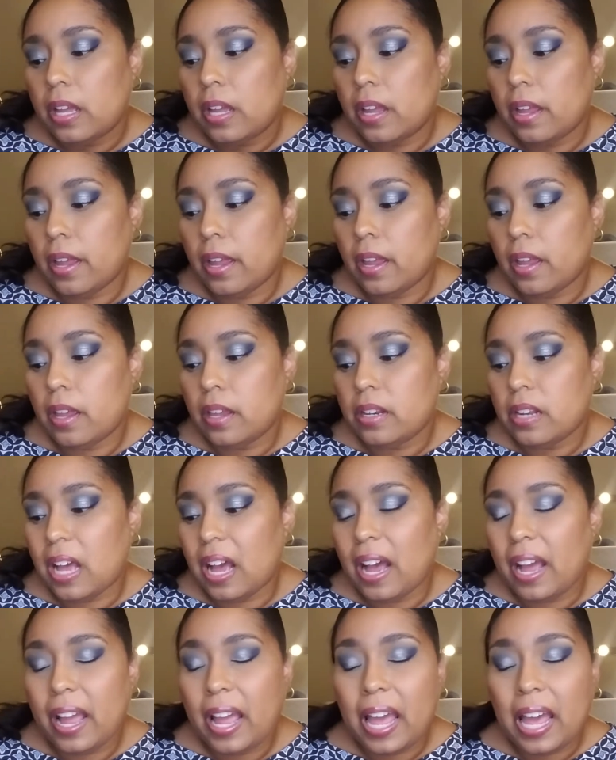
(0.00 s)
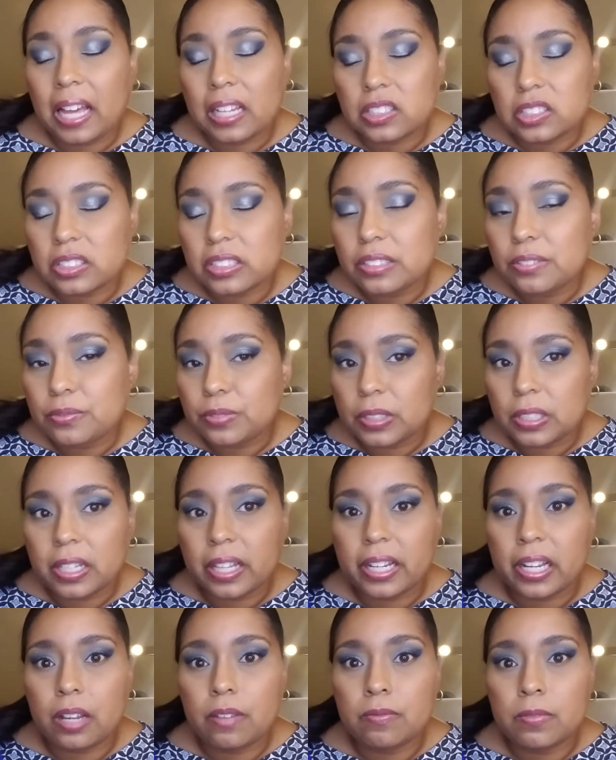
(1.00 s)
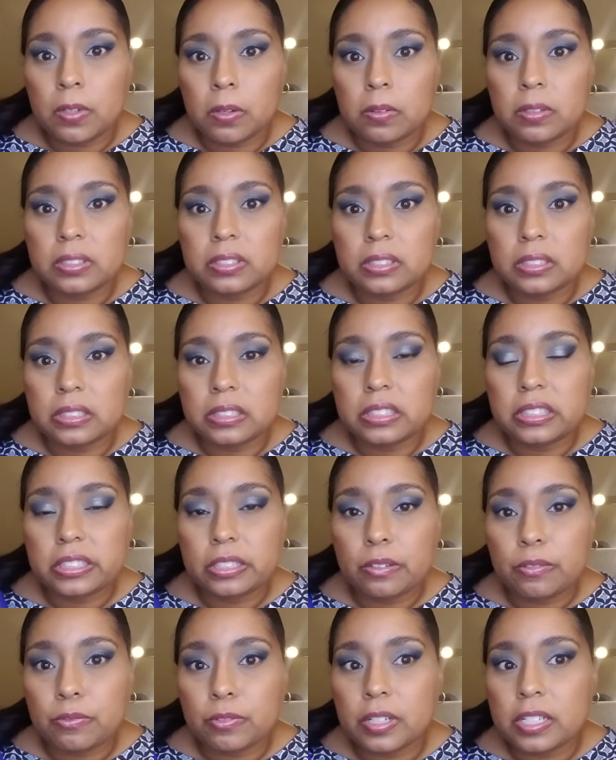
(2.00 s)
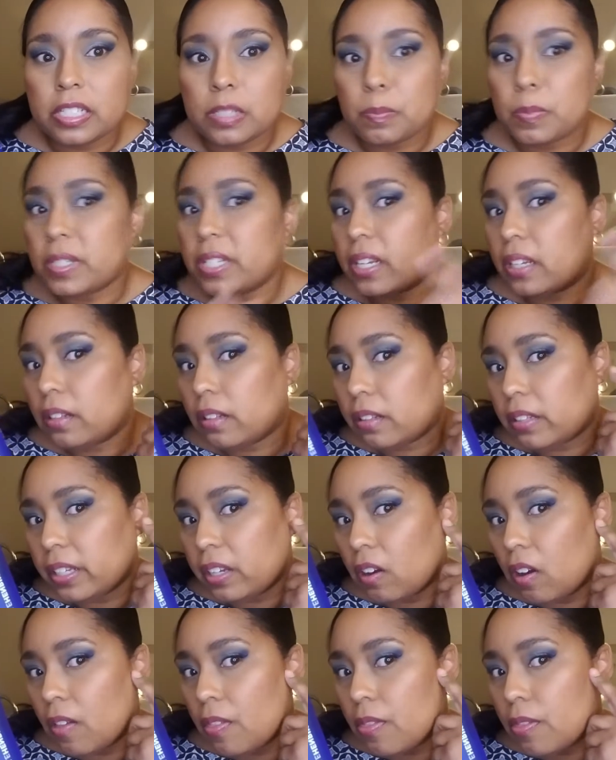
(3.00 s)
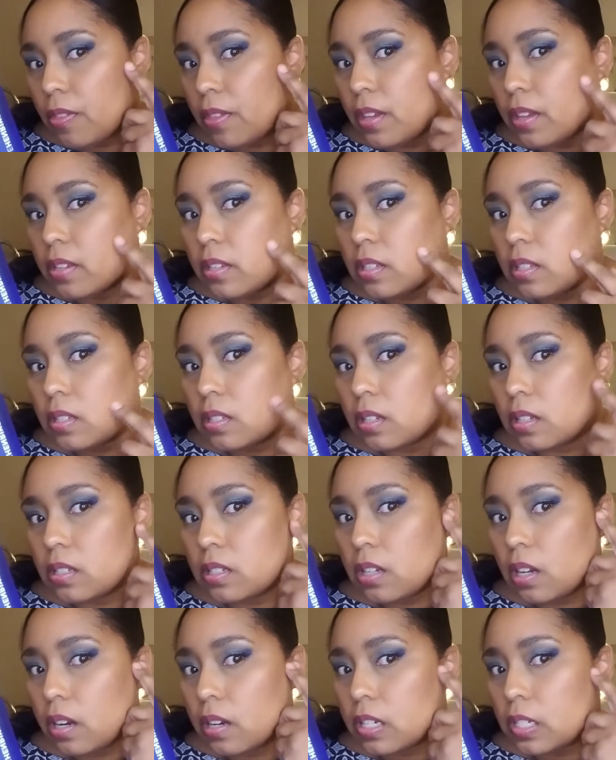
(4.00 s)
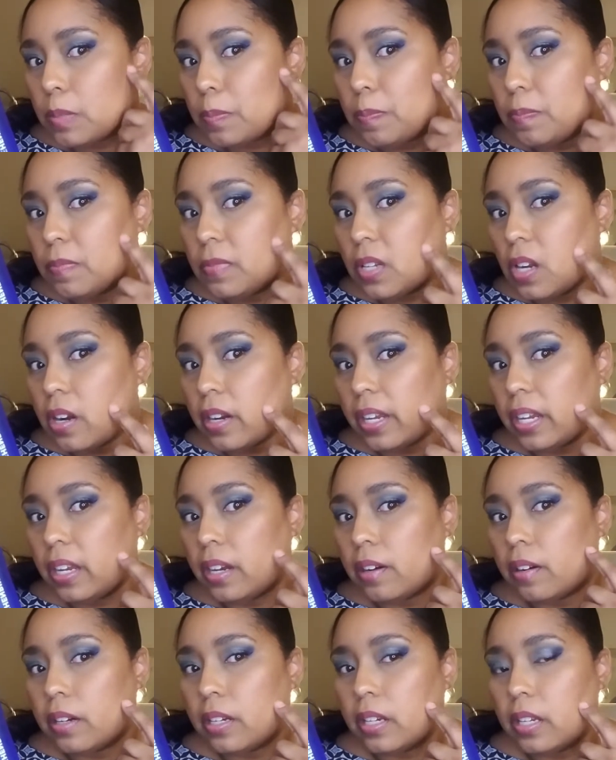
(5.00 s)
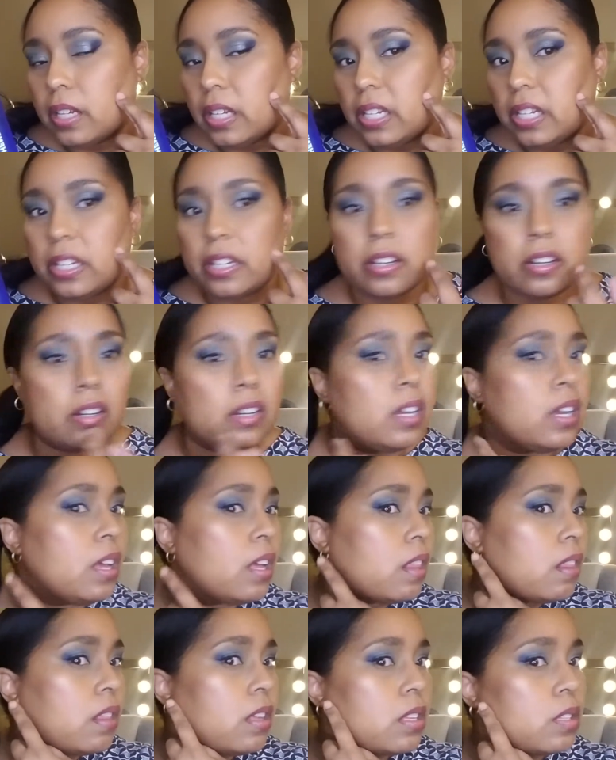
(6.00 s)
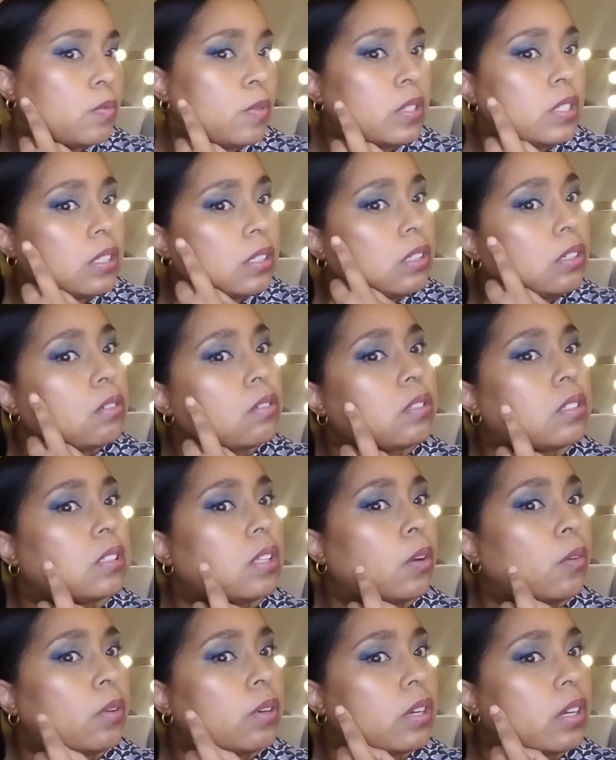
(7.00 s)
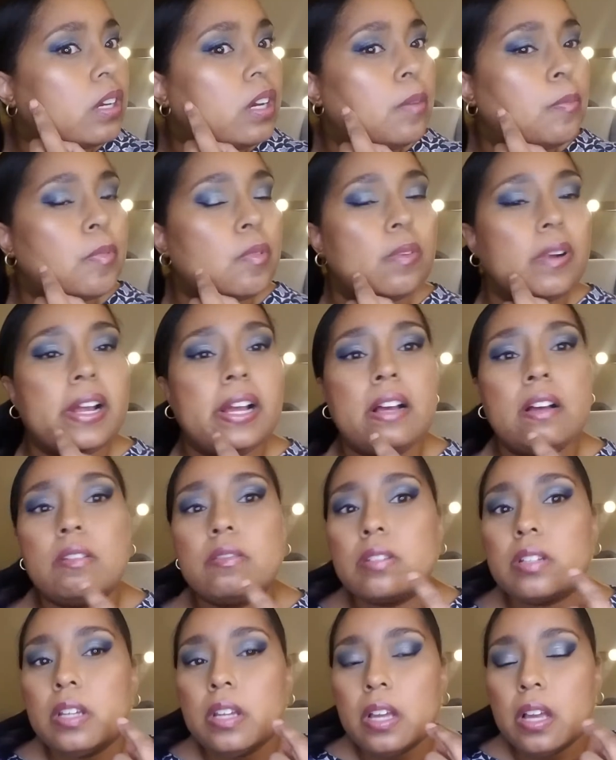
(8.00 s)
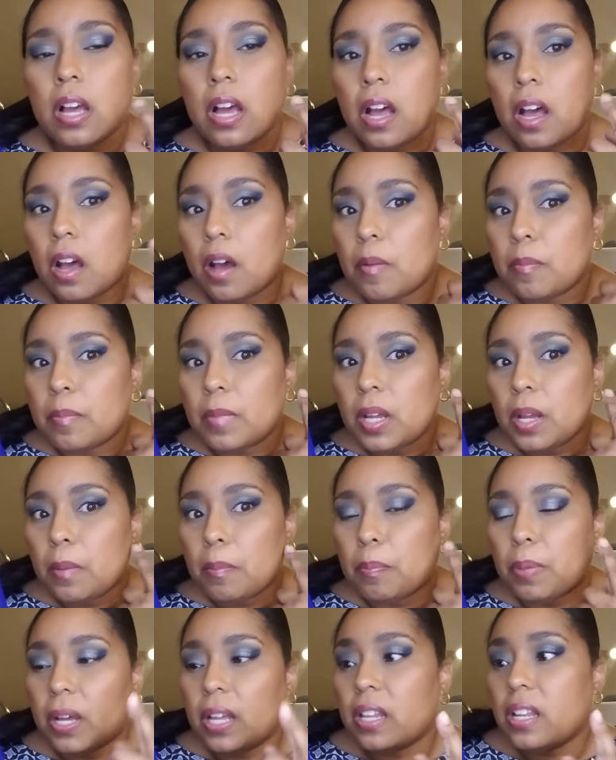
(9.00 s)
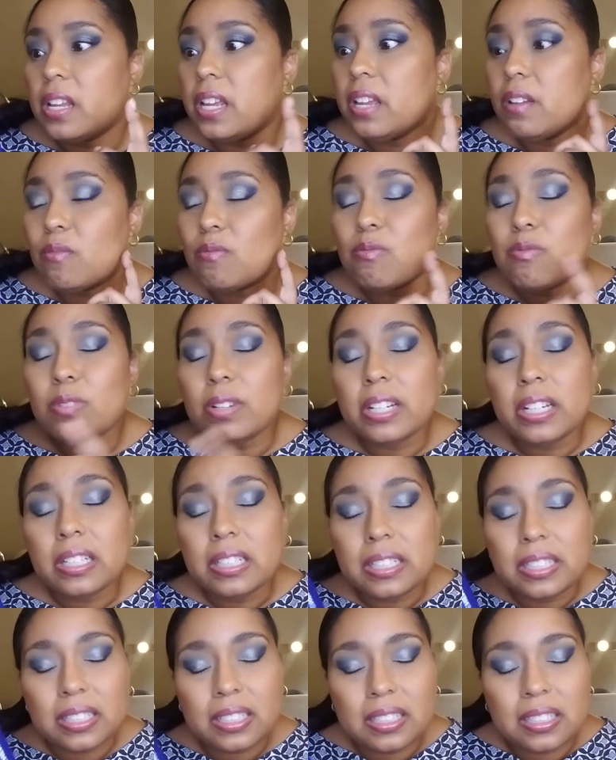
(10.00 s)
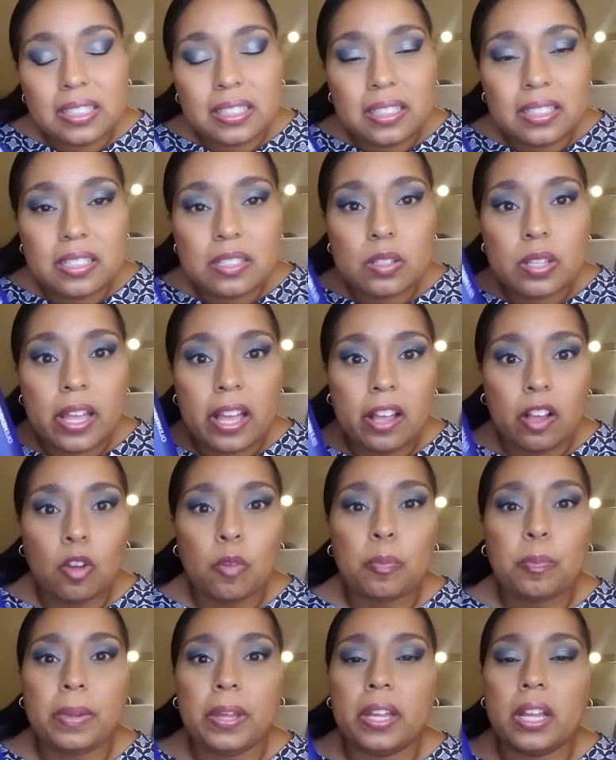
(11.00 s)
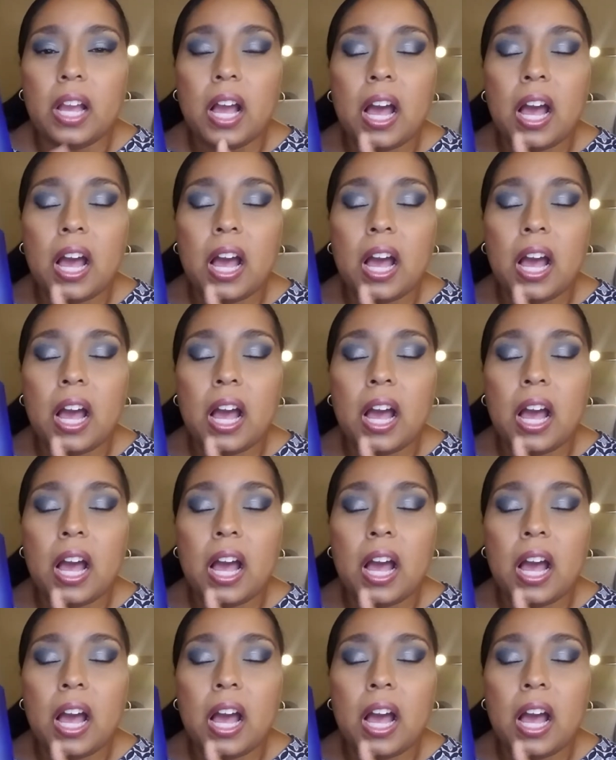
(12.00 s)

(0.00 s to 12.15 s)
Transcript: And I actually feel like I've noticed a difference, particularly on this dark area here. This one's a little slower to come around, but it really is helping.